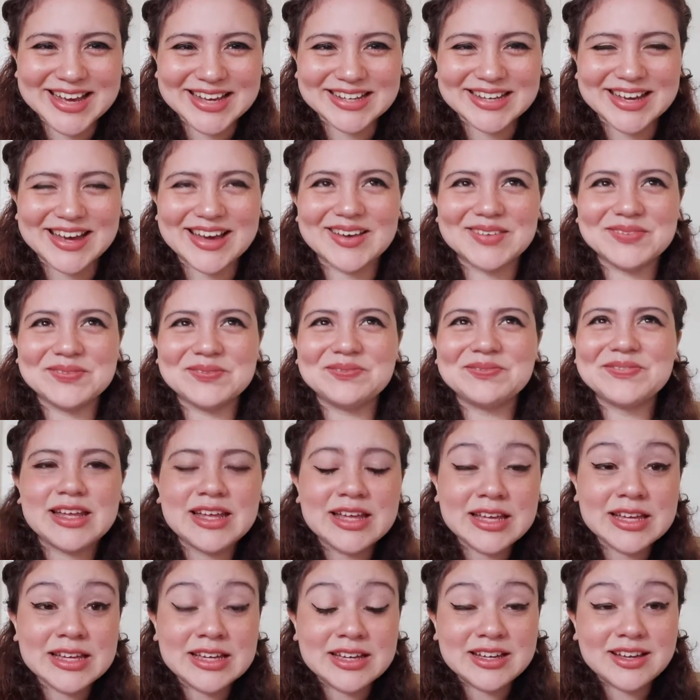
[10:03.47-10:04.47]
I am.
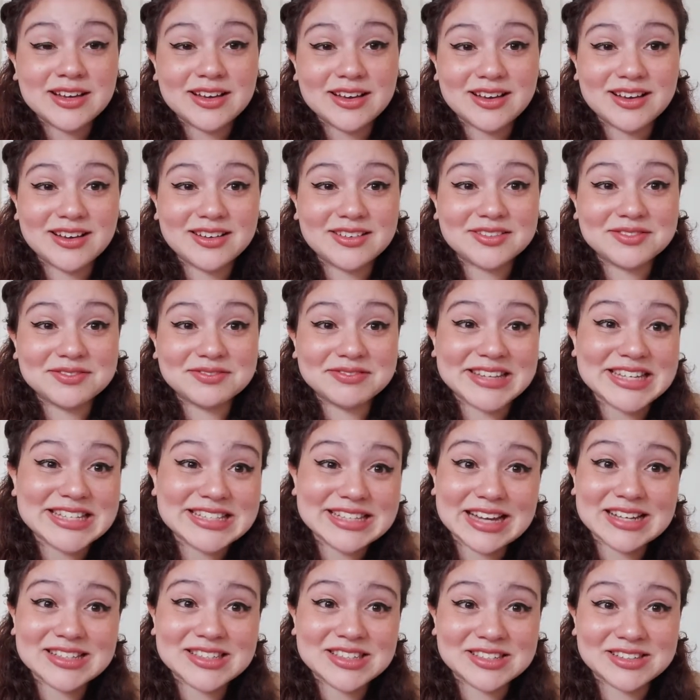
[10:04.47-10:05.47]
These
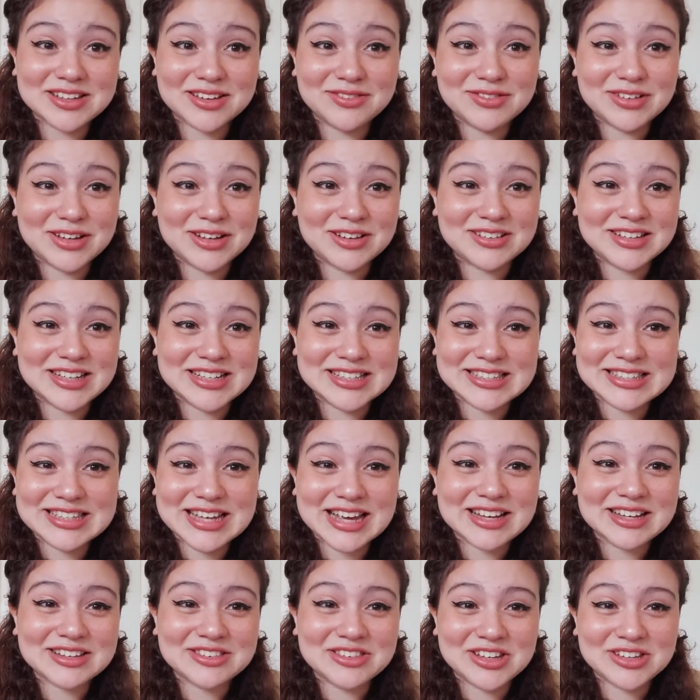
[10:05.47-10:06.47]
lessons I've learned in
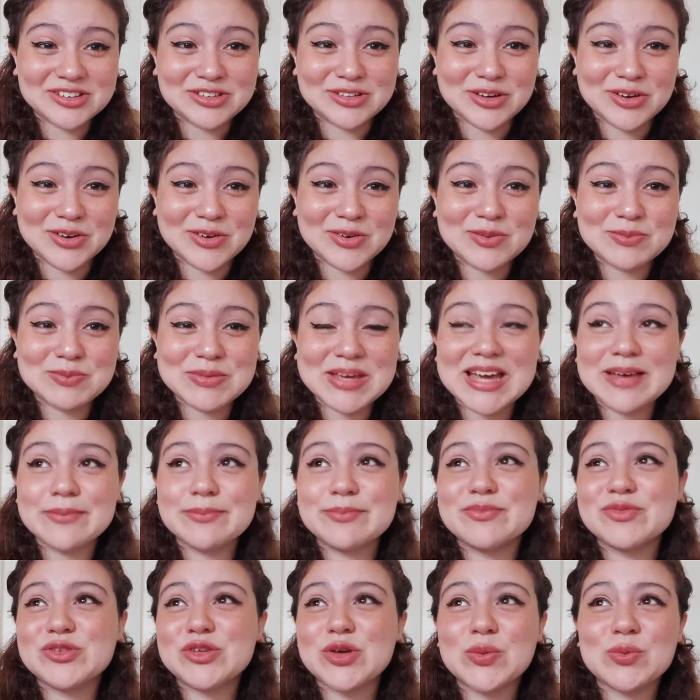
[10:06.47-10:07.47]
second year, you know, I'm getting
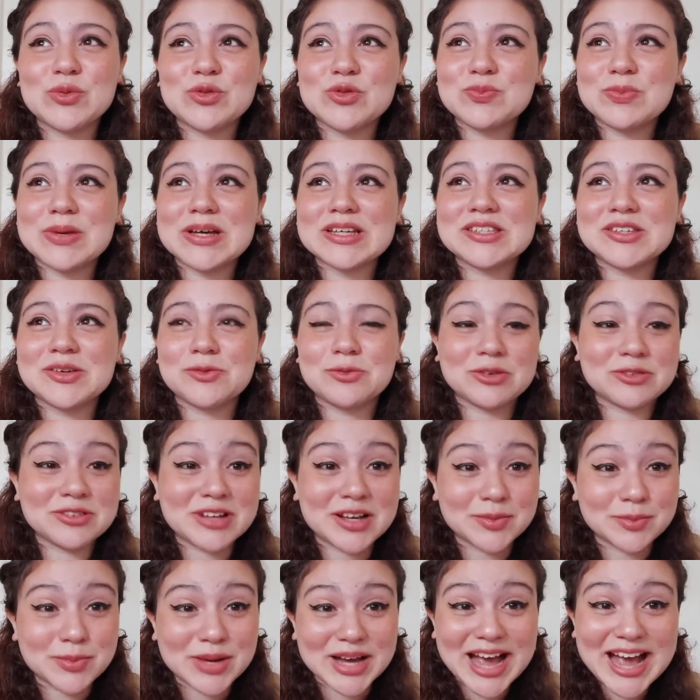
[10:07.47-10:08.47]
so much better with
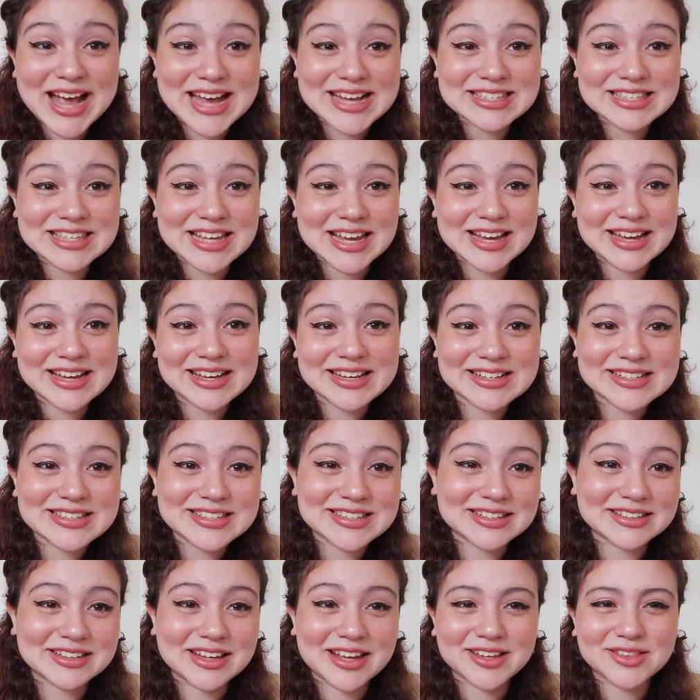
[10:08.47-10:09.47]
like my essays
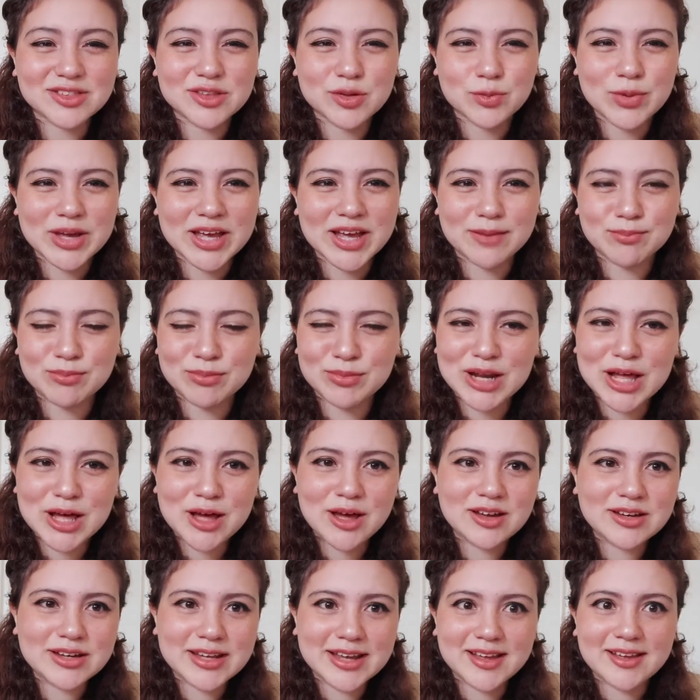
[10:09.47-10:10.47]
and like the way I'm
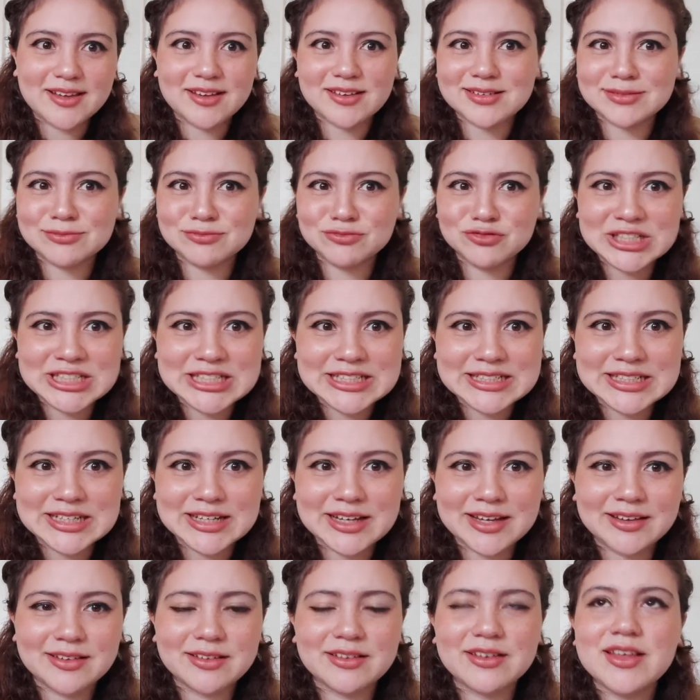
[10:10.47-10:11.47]
learning and
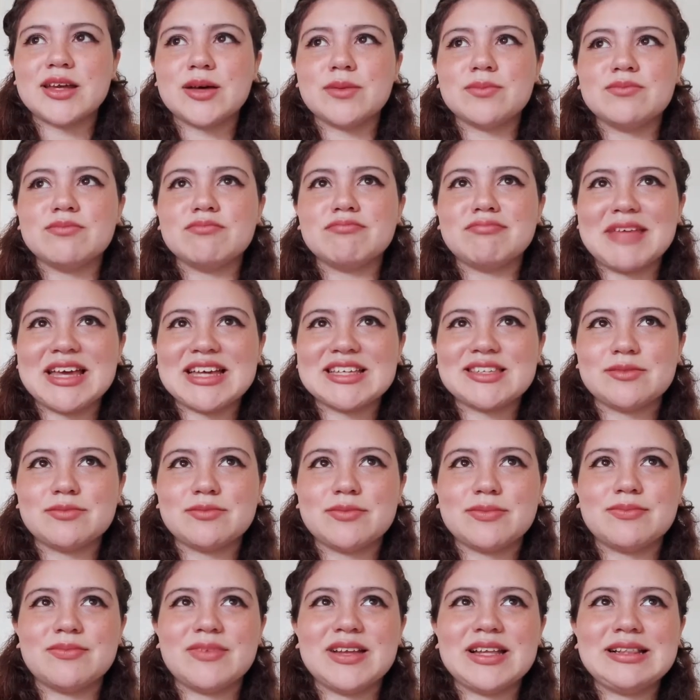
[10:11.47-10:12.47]
reading, and I'm getting
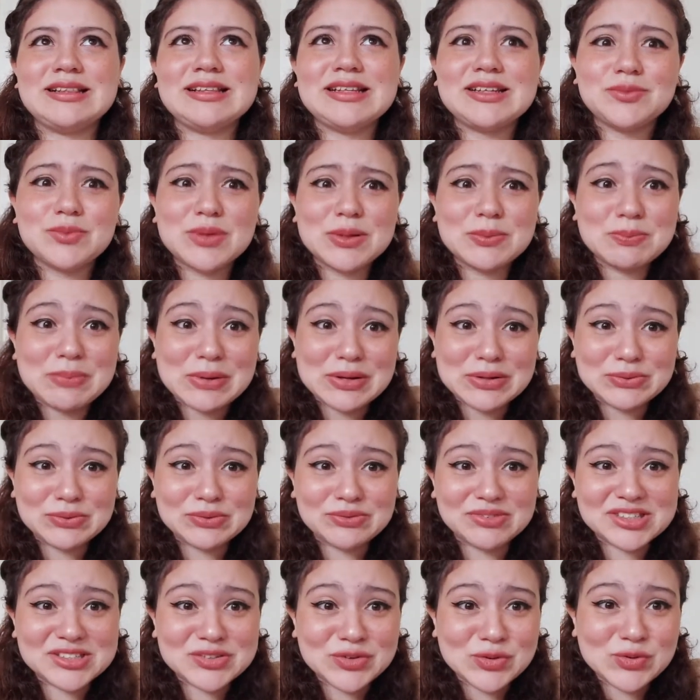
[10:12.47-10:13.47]
a little bit better
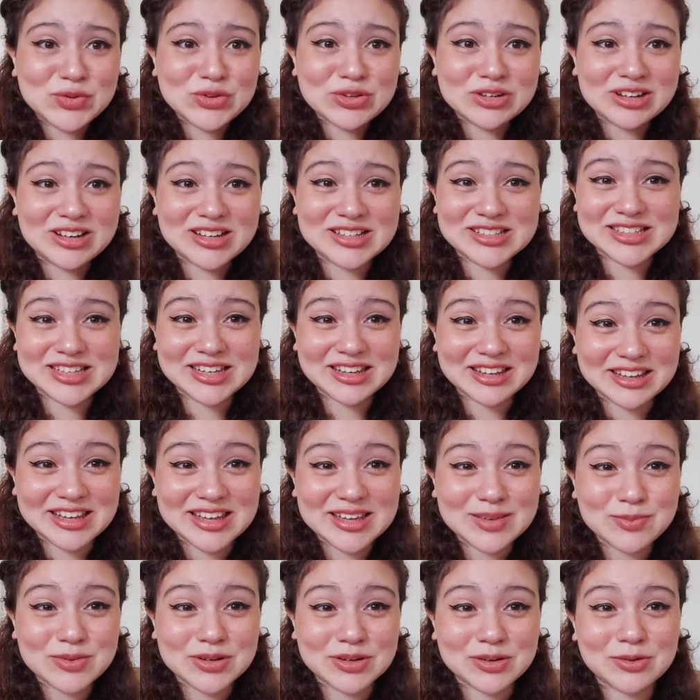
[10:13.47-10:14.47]
with socialising and
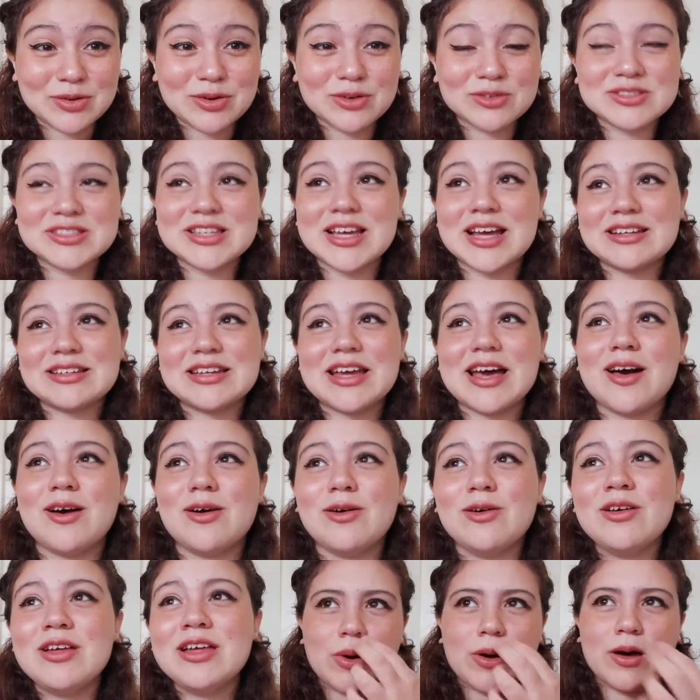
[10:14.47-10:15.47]
keeping in contact
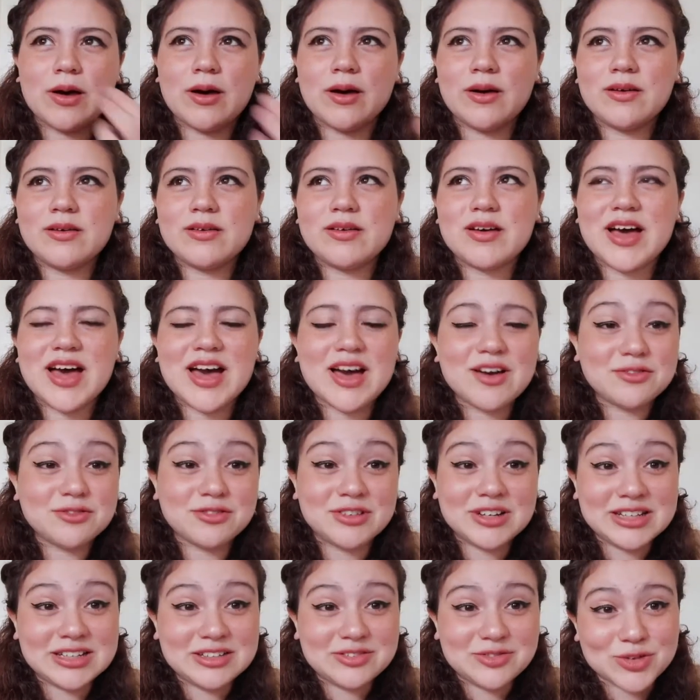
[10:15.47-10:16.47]
now. But I have
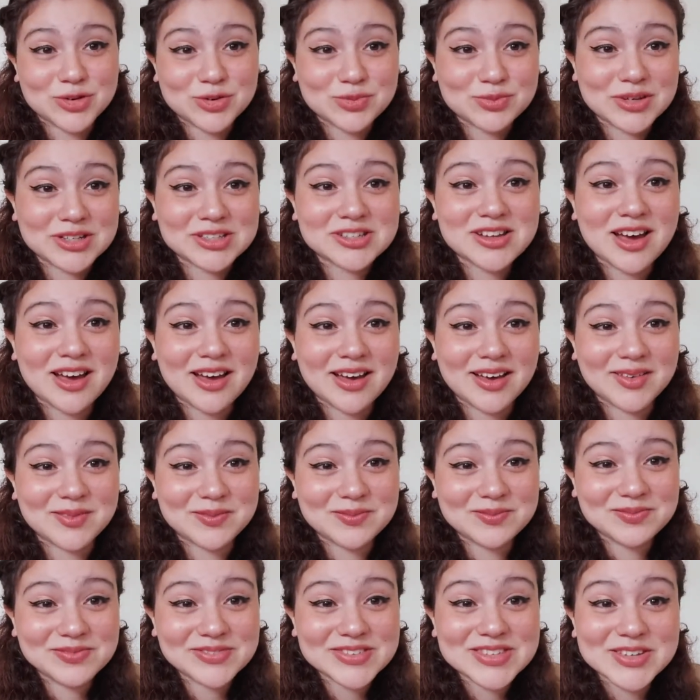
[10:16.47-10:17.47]
really enjoyed my
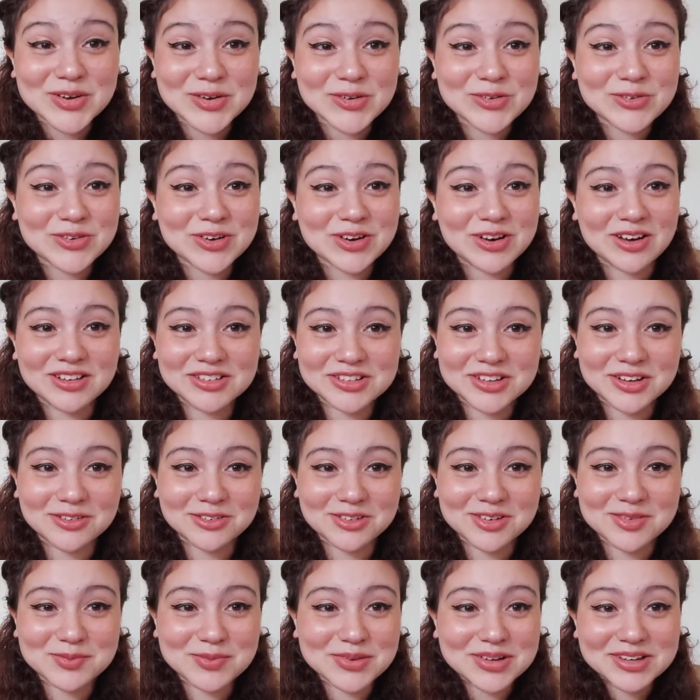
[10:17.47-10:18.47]
time so far at
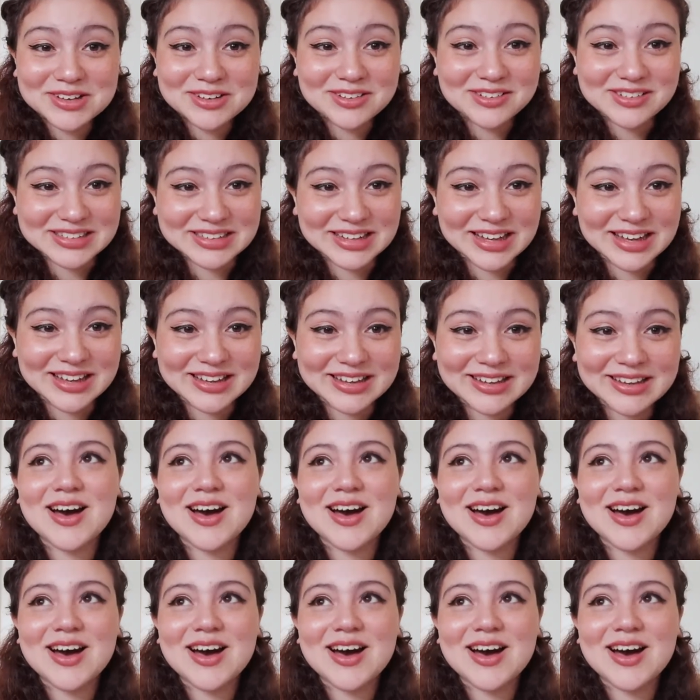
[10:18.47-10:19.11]
Durham, I can't lie.